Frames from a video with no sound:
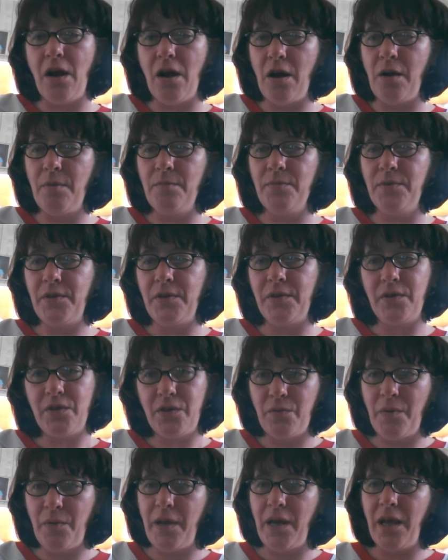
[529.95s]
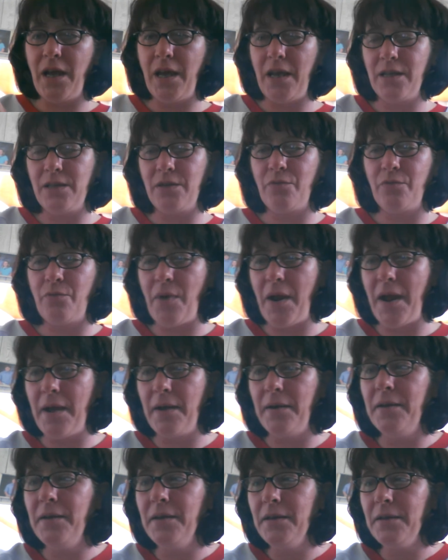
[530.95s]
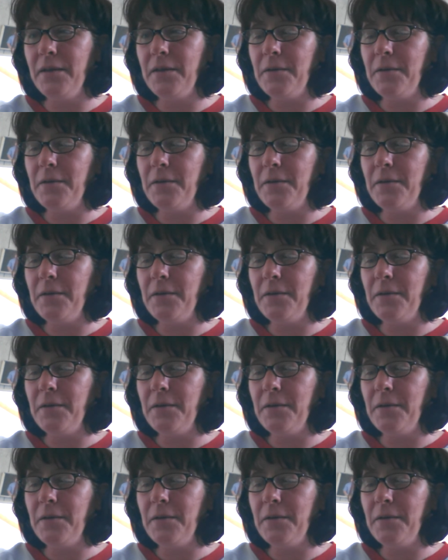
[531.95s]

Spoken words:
arms, swinging as it ran.